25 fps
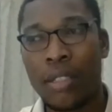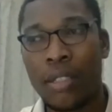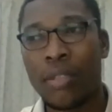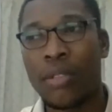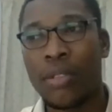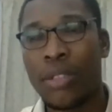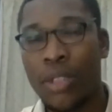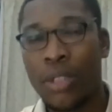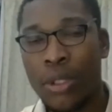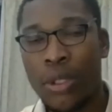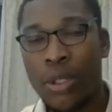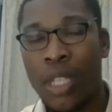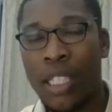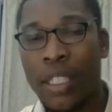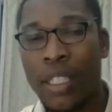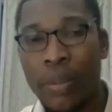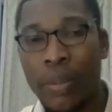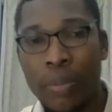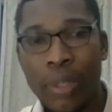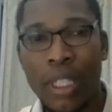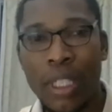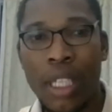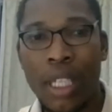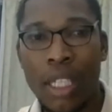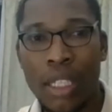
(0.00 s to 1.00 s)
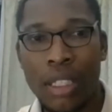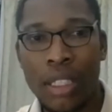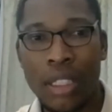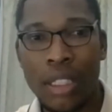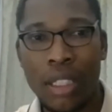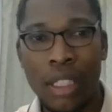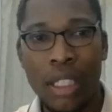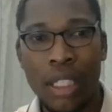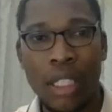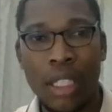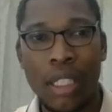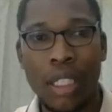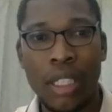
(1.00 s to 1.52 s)
usually
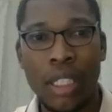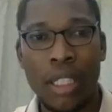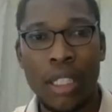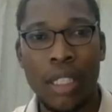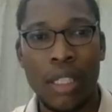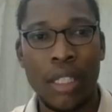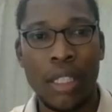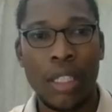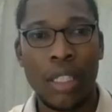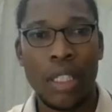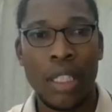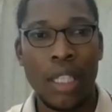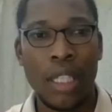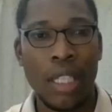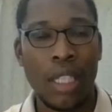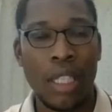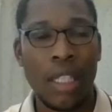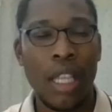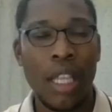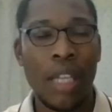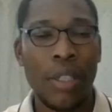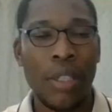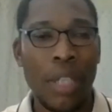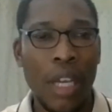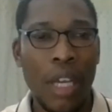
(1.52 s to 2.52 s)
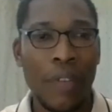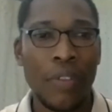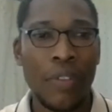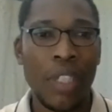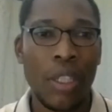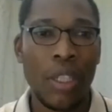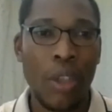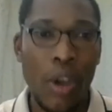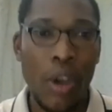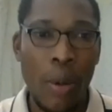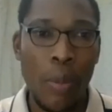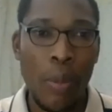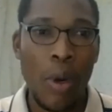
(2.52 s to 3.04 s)
PhD. Then you have the
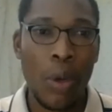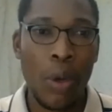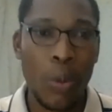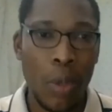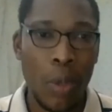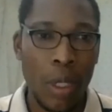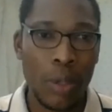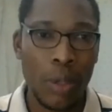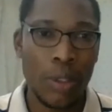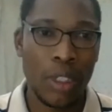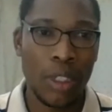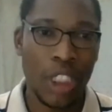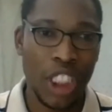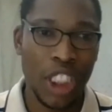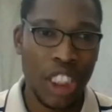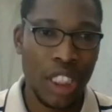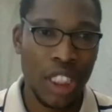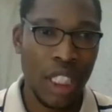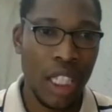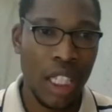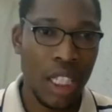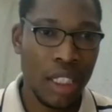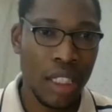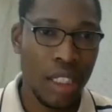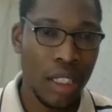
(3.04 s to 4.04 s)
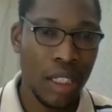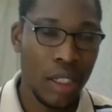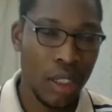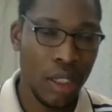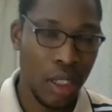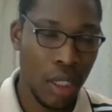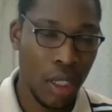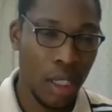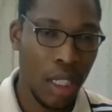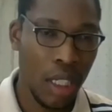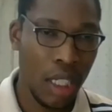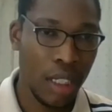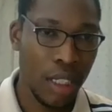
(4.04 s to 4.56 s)
Commonwealth shared
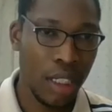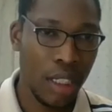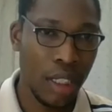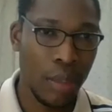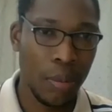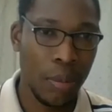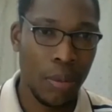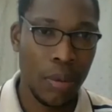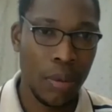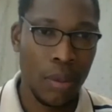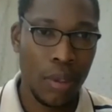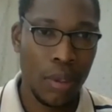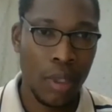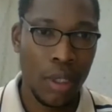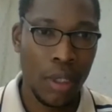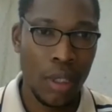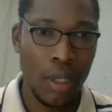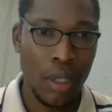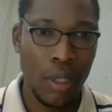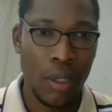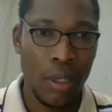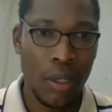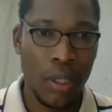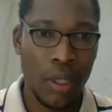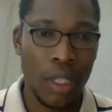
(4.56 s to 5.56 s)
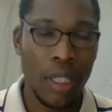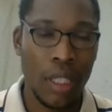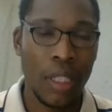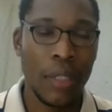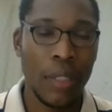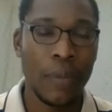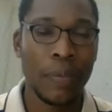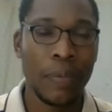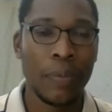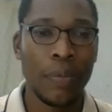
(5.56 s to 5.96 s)
scholarship. Okay.